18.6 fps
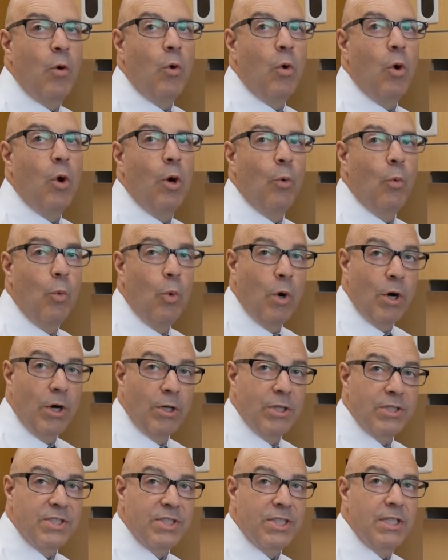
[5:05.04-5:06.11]
or
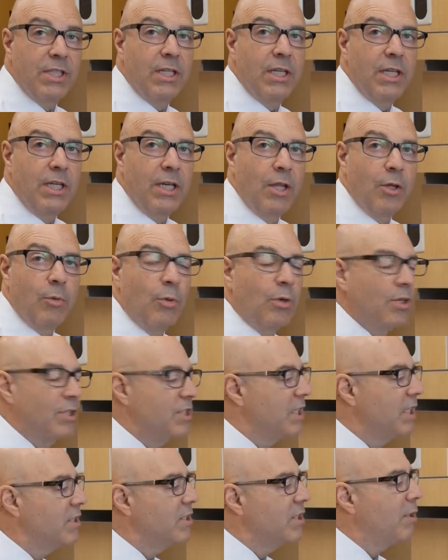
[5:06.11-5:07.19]
worse. In other
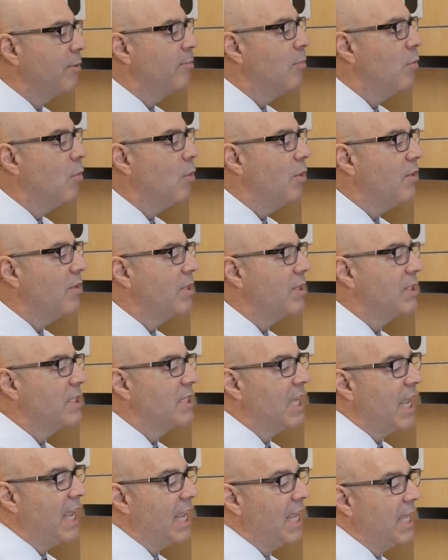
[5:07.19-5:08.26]
words, is there more than
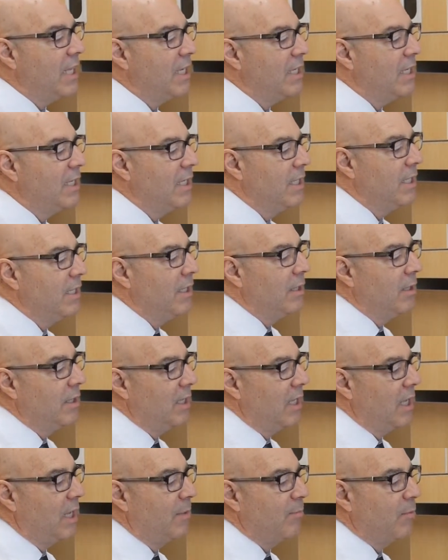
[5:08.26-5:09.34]
10%
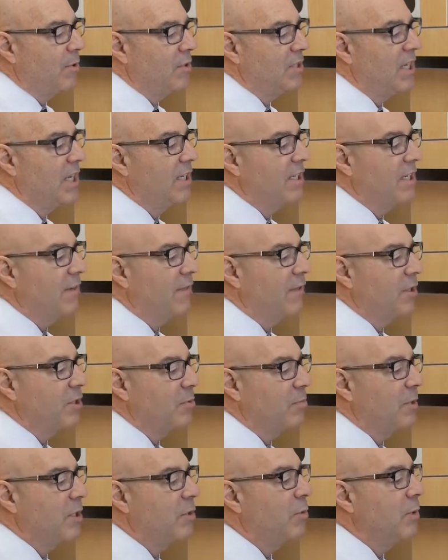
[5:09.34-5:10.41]

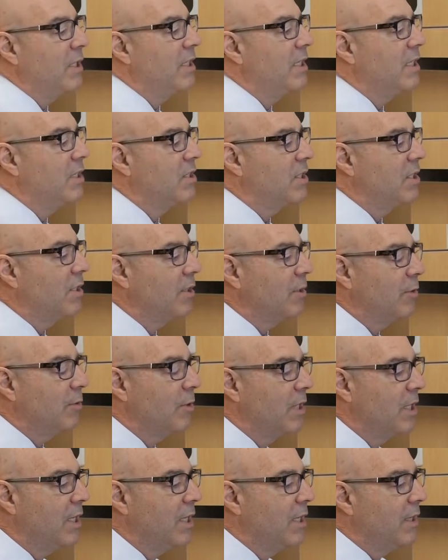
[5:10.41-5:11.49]
difference between these two?
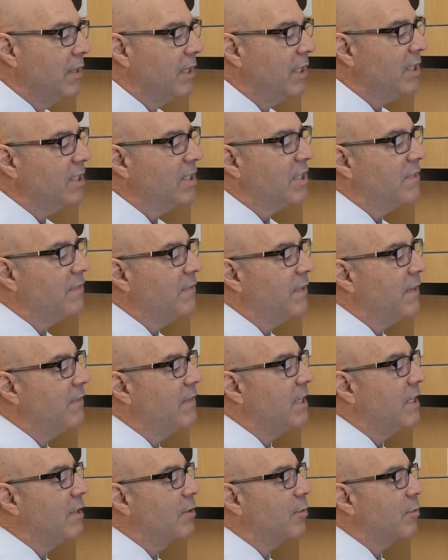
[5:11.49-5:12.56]
This is
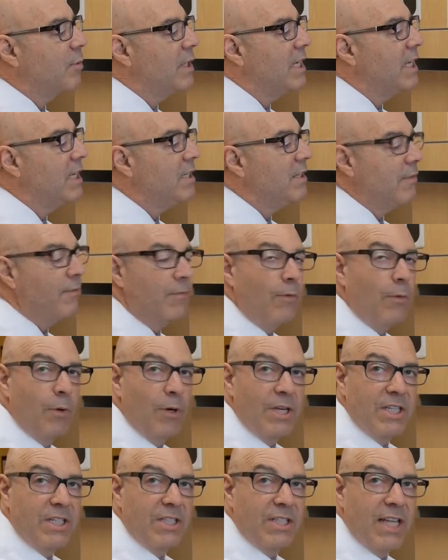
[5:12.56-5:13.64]

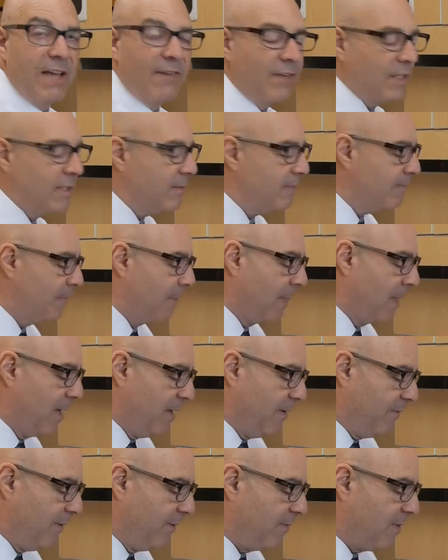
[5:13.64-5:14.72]
53-47.
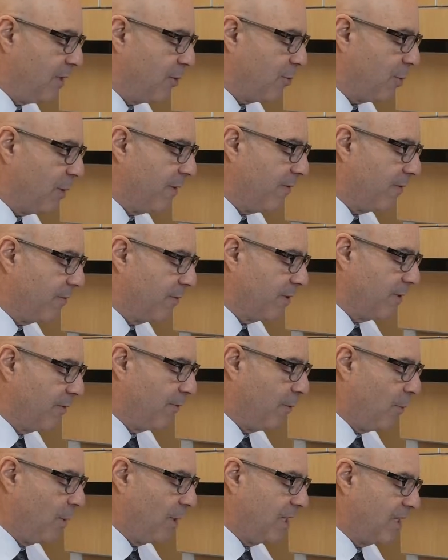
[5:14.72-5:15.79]

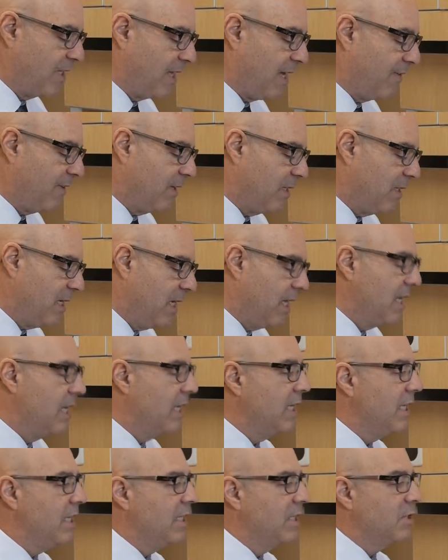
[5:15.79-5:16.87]
53-47
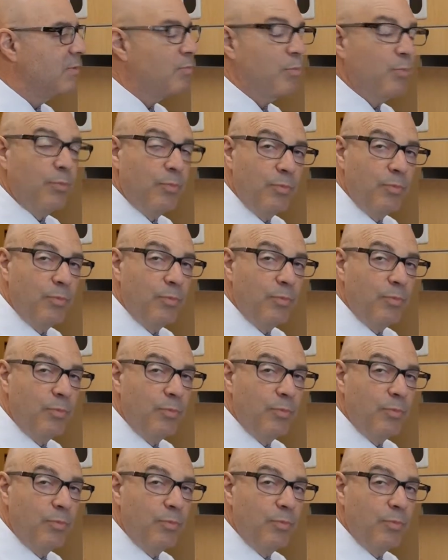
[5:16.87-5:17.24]
is